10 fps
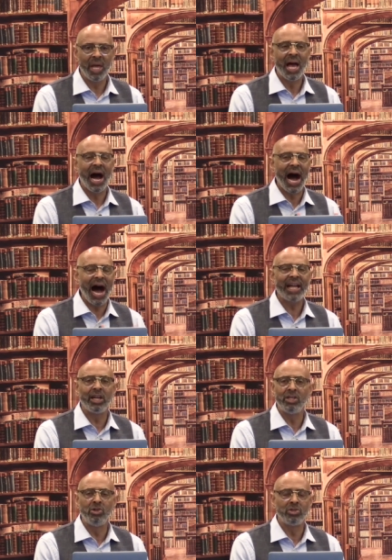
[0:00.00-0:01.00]
I can
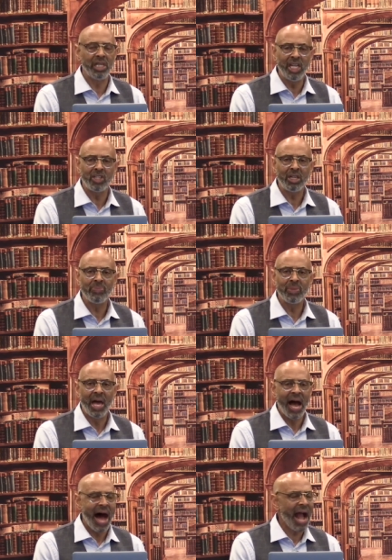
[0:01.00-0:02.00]
use Egypt.
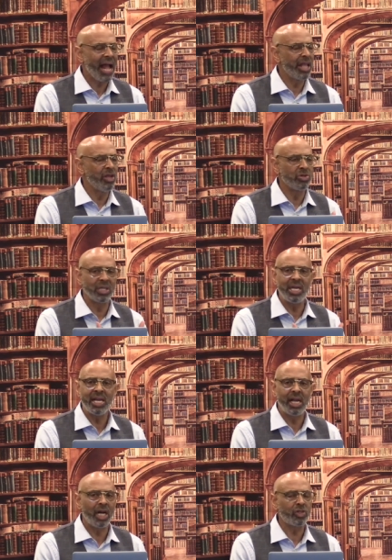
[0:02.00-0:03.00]
I can use any
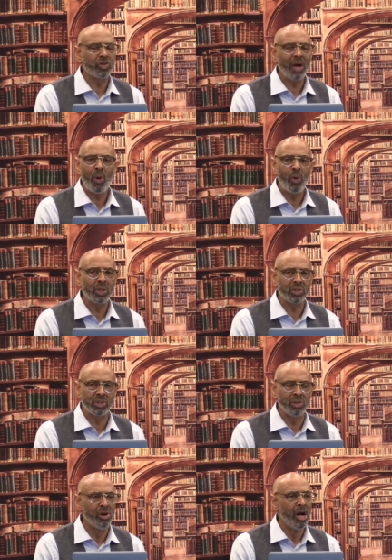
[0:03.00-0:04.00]
country I want to,
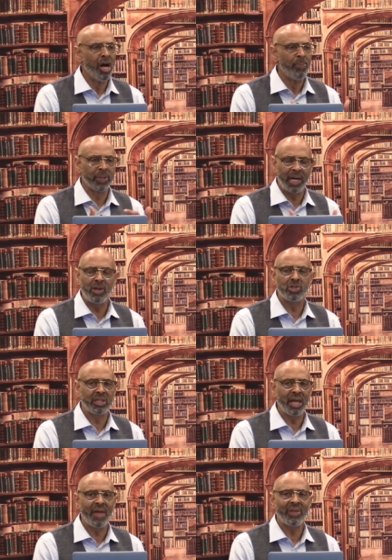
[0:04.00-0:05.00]
but
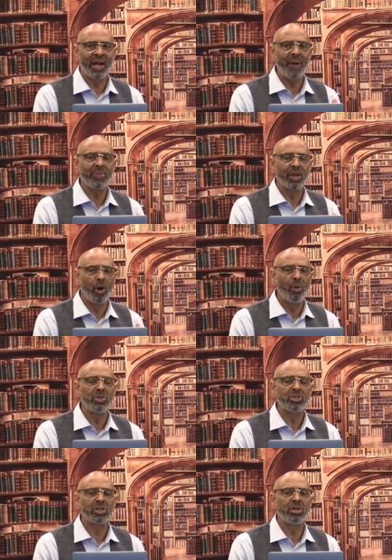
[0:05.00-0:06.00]
understand that I'm the only
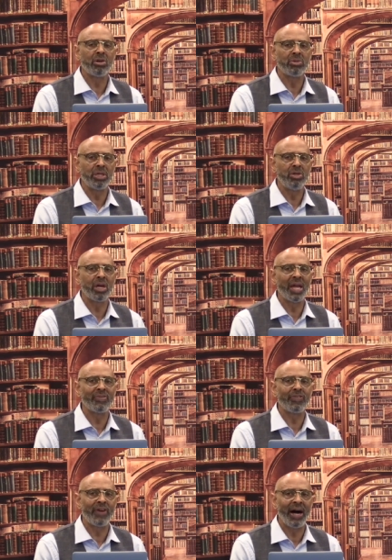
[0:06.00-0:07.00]
security you can ever
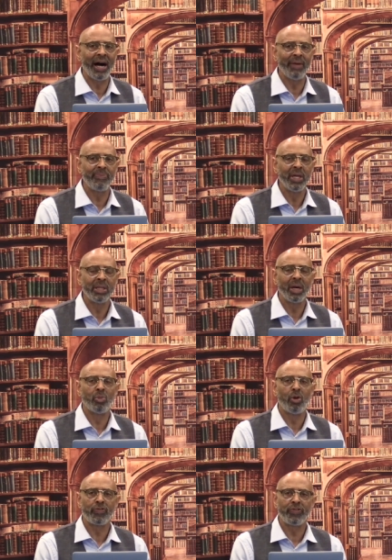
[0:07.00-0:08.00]
find that won't
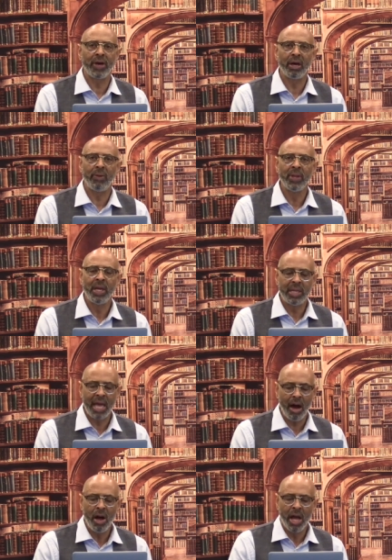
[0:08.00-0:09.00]
fail. Now,
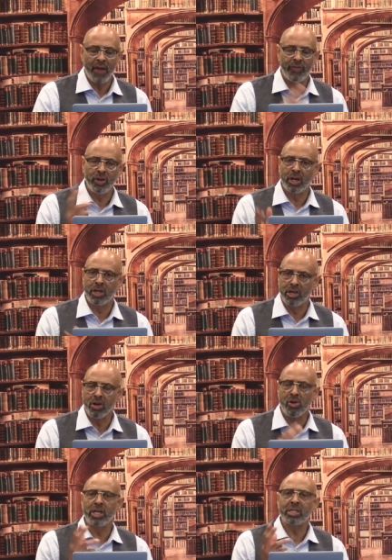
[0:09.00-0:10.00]
if you're
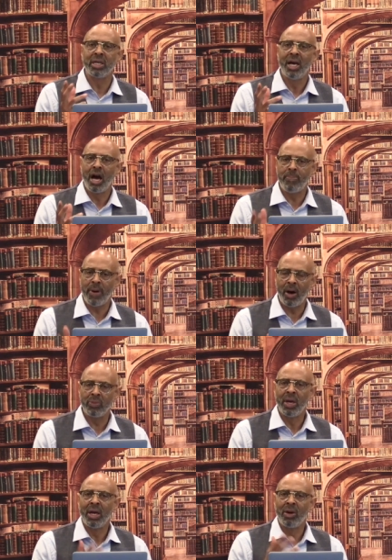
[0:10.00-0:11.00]
curious about
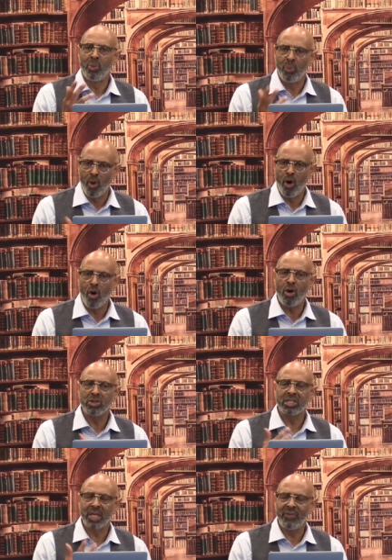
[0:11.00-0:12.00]
all
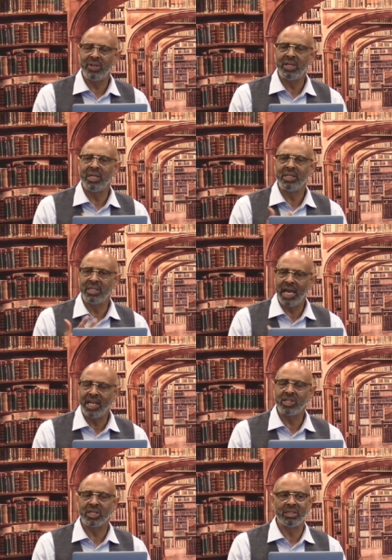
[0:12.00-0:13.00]
seven of these
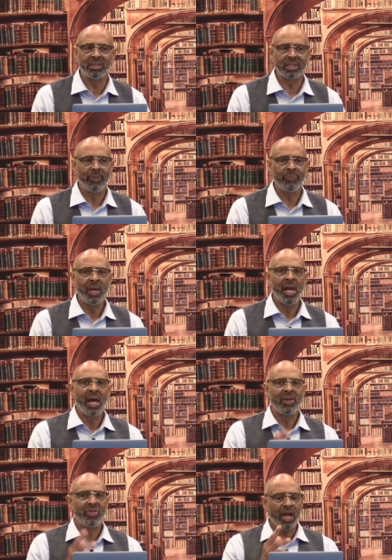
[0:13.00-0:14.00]
nations,
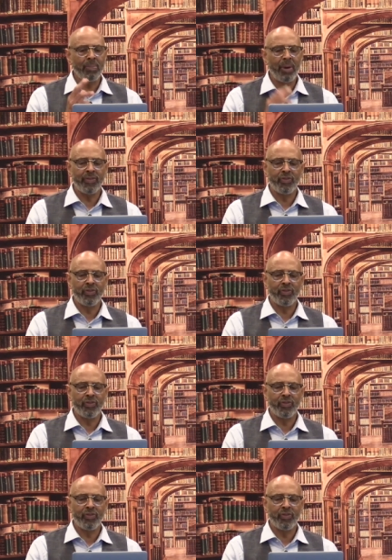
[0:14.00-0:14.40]
think about it for a